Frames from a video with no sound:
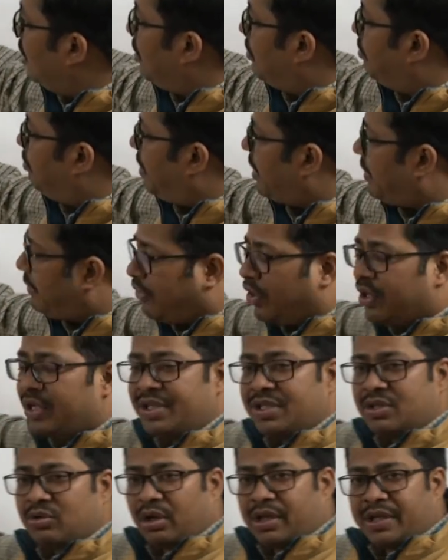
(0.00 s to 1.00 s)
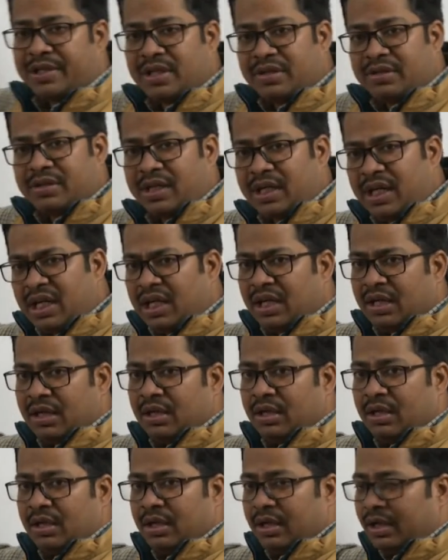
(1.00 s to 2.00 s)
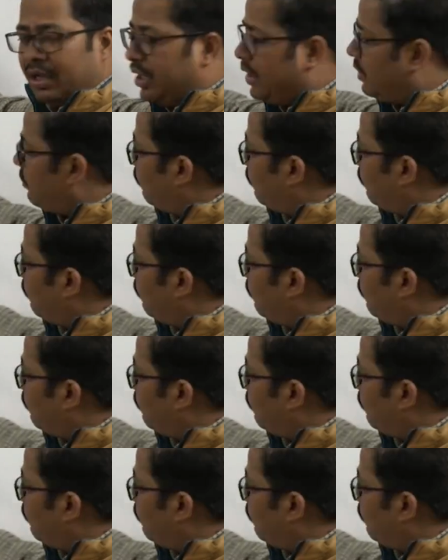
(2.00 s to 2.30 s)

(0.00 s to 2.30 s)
but for installation 3 it